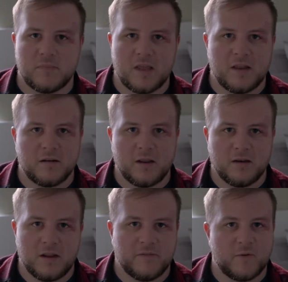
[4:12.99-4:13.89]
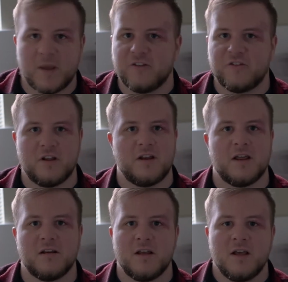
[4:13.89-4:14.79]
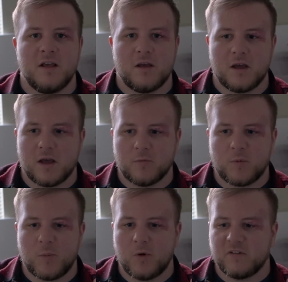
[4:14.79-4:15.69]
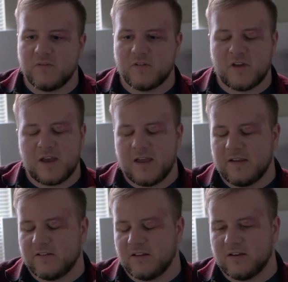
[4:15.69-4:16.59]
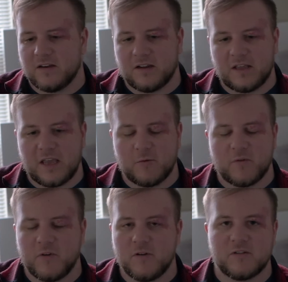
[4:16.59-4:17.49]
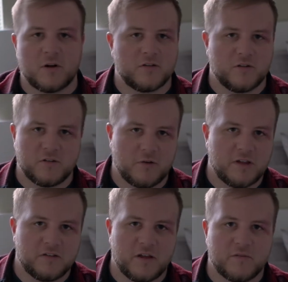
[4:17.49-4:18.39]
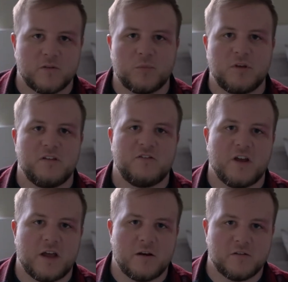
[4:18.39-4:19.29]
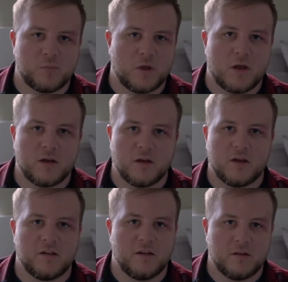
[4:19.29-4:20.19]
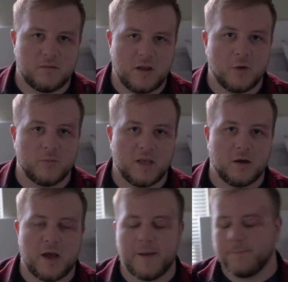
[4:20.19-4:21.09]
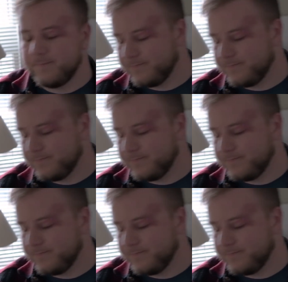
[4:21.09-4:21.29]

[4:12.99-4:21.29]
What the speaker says: information and reports of his hikes and gear reviews and all sorts of great stuff. So please check out his blog. It helped me a lot.